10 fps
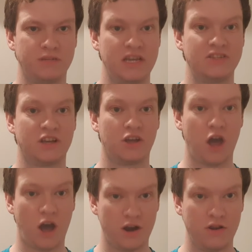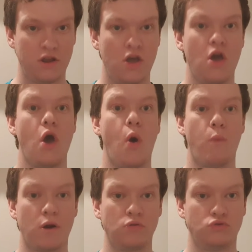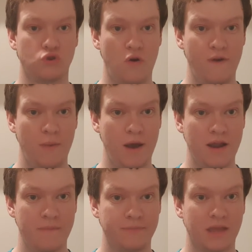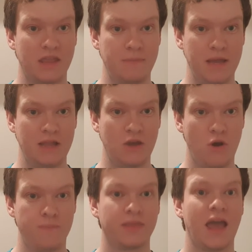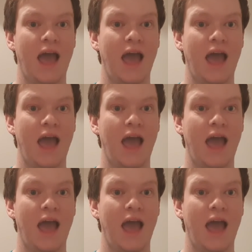He's the current World Trophy winner in the BDO,